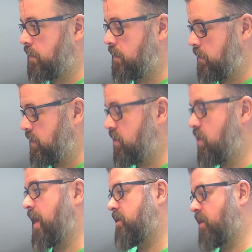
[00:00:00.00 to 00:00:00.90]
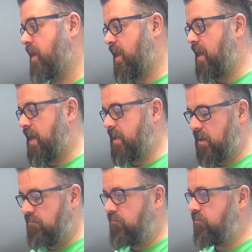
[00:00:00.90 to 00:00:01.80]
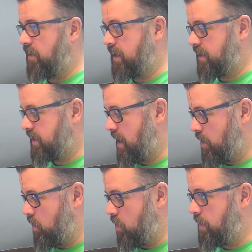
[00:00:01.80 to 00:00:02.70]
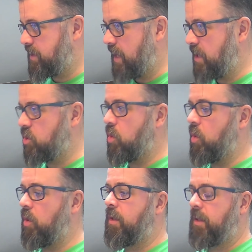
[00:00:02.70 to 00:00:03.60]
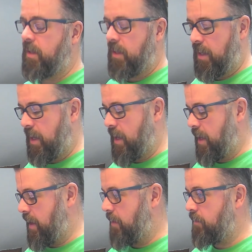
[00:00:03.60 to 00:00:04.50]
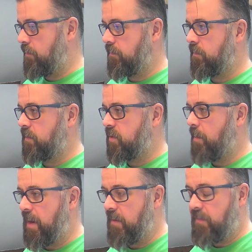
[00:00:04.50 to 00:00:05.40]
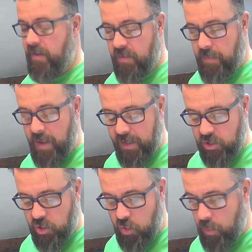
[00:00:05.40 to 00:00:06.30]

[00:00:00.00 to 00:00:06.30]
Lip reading: So yeah, so that's like I say, another potential sort of benefit of the PiTube.